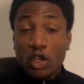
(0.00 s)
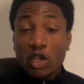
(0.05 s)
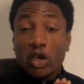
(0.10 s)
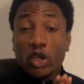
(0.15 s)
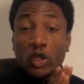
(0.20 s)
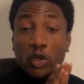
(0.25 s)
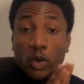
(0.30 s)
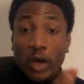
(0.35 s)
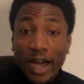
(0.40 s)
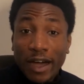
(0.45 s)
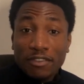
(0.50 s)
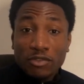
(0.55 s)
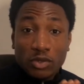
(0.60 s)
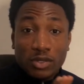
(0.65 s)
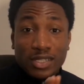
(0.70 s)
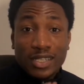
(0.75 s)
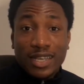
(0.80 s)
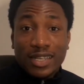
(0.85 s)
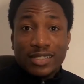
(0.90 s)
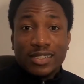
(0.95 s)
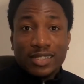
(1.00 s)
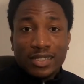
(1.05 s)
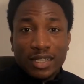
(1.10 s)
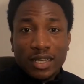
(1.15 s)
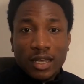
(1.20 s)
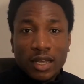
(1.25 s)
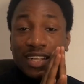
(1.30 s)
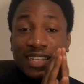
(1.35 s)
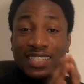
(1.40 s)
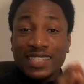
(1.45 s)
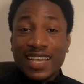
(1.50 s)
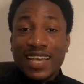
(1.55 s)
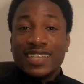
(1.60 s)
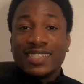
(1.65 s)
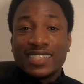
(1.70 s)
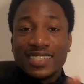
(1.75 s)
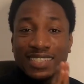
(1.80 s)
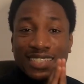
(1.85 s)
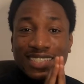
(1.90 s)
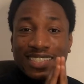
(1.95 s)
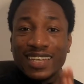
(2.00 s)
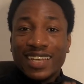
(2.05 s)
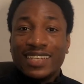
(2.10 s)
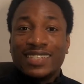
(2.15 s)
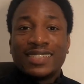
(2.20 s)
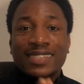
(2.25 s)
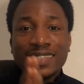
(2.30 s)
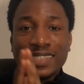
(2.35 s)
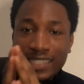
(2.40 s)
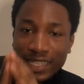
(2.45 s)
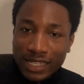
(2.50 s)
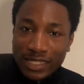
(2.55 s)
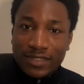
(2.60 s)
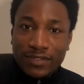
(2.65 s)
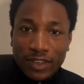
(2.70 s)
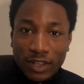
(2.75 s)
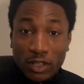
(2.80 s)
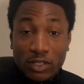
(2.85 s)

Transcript: you have to test, fellas.